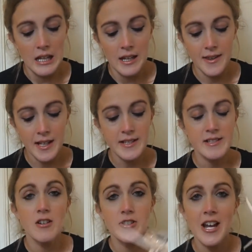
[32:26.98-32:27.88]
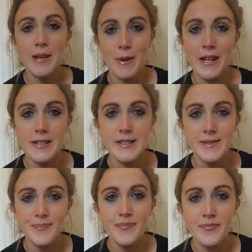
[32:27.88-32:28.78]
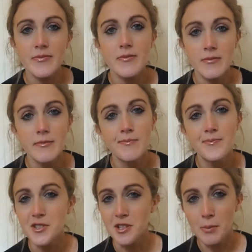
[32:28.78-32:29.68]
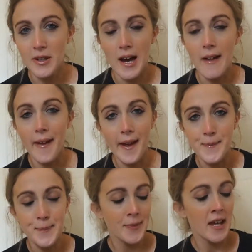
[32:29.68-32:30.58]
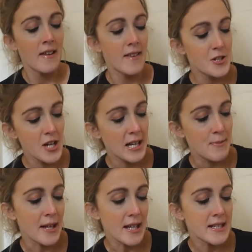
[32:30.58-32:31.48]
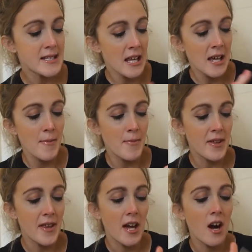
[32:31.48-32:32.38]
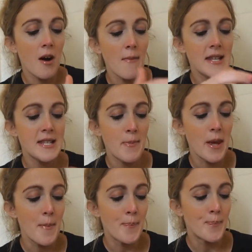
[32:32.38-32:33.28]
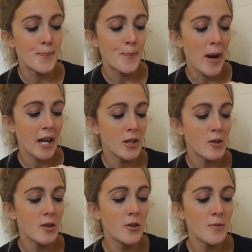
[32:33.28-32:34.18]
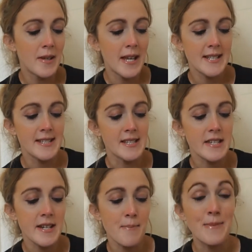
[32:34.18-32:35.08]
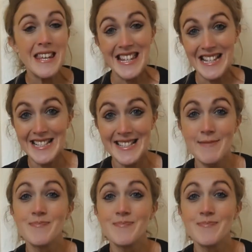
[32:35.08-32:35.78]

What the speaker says: These are jelly beans. Just gonna put that out there. They're jelly beans, but they are meant to be bioluminescent beans.